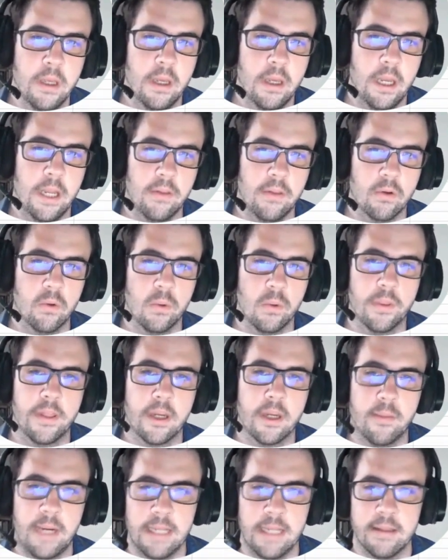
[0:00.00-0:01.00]
And the cool thing
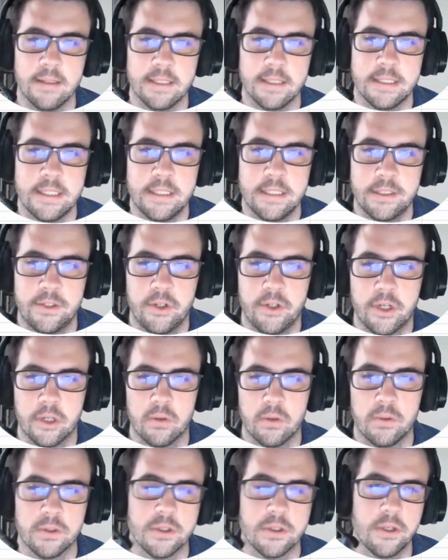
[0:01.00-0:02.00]
about this is you can
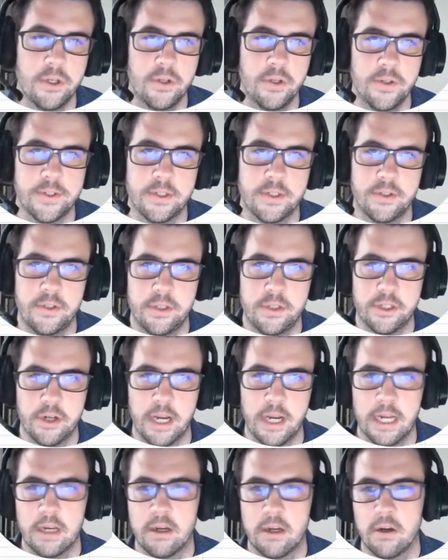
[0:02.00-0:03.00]
also use it to
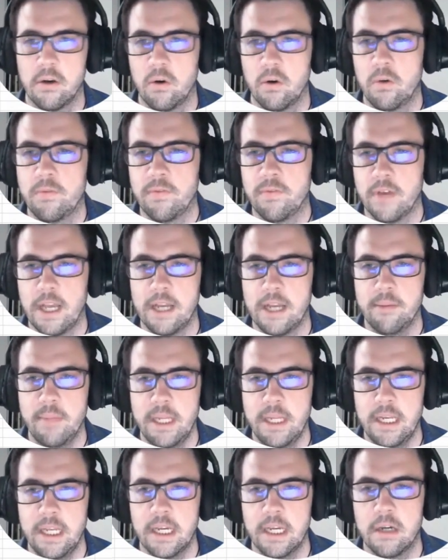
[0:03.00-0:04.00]
track offline
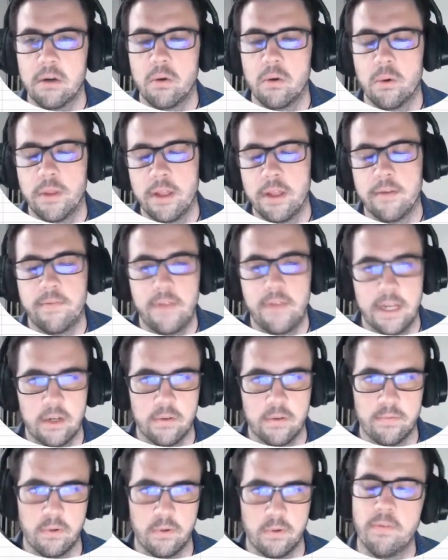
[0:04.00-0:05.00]
media or the effect
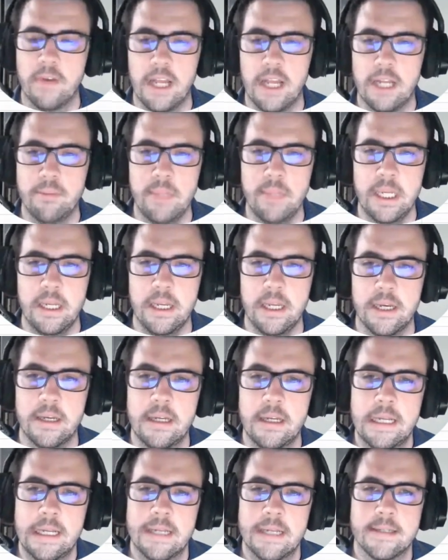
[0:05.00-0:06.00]
of offline media,
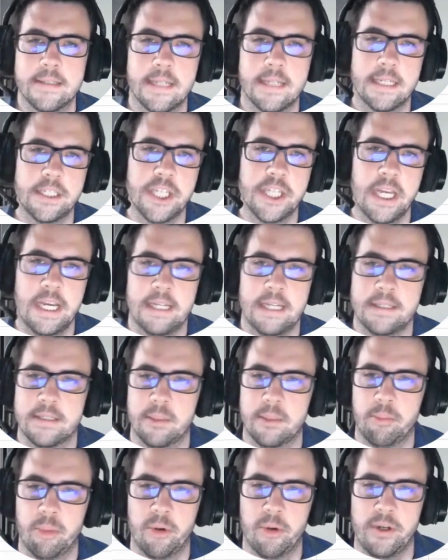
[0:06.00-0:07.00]
such as
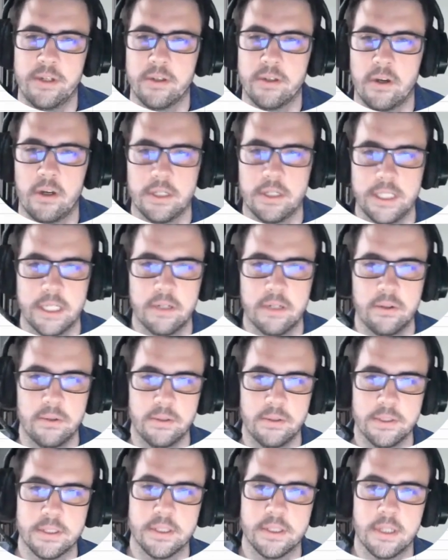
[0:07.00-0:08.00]
print
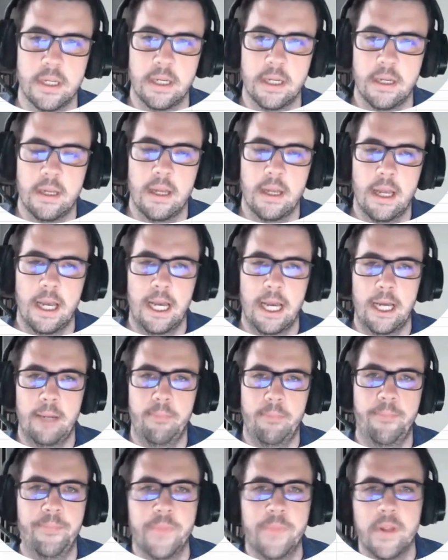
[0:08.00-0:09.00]
articles.
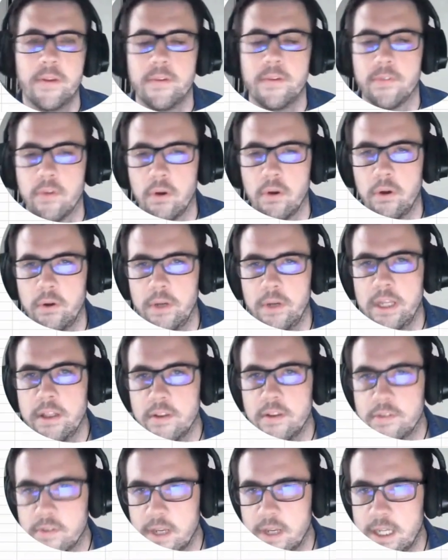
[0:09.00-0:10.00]
So in
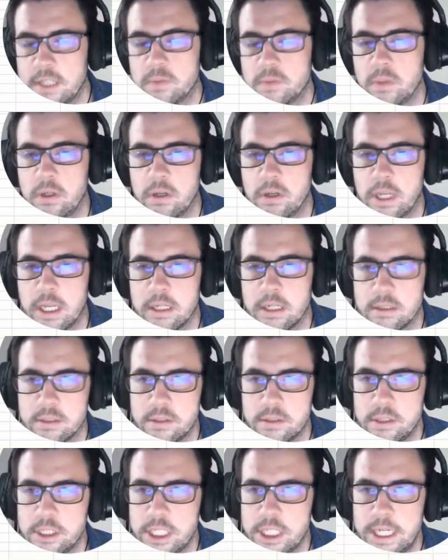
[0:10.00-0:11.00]
this case, we're looking at
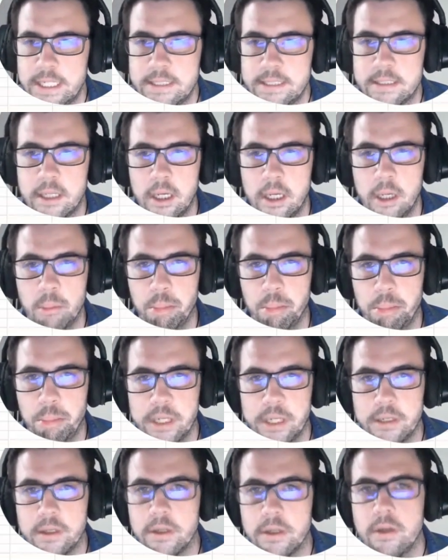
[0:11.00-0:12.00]
search ads,
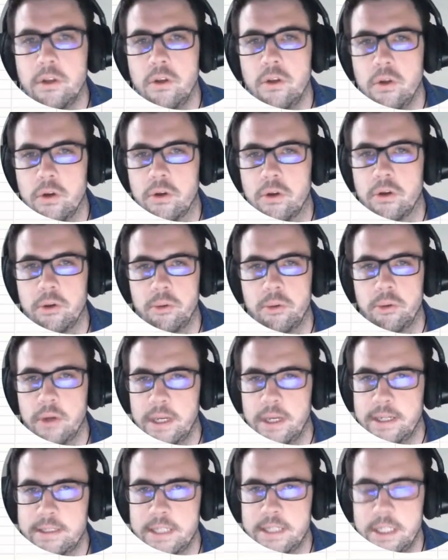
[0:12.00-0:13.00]
but you could
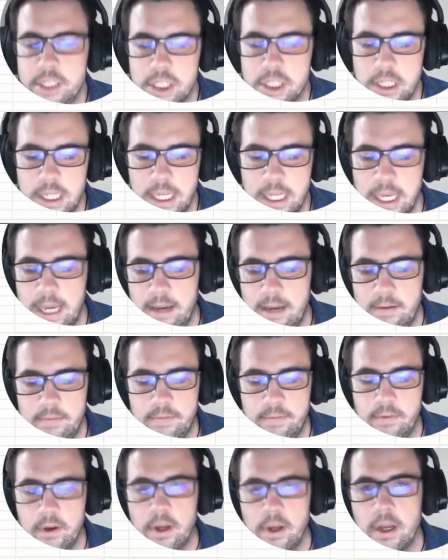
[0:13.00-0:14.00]
essentially have